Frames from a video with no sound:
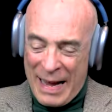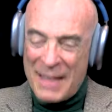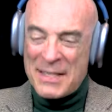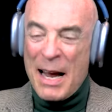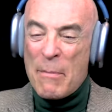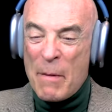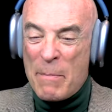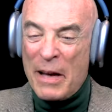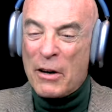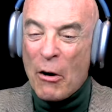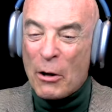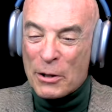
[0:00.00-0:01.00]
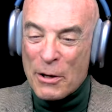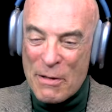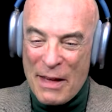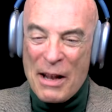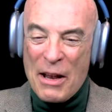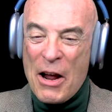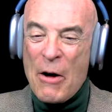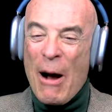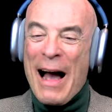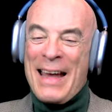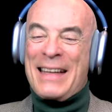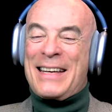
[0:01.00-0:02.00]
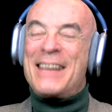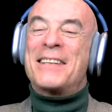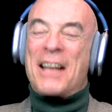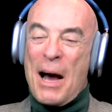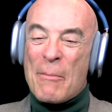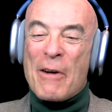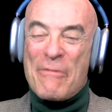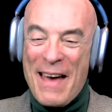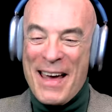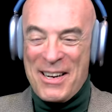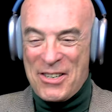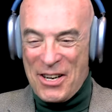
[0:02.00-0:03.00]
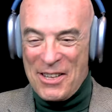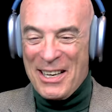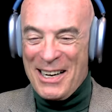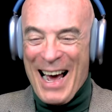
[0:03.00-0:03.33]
guess I'm a bit older than you. I did come of age in the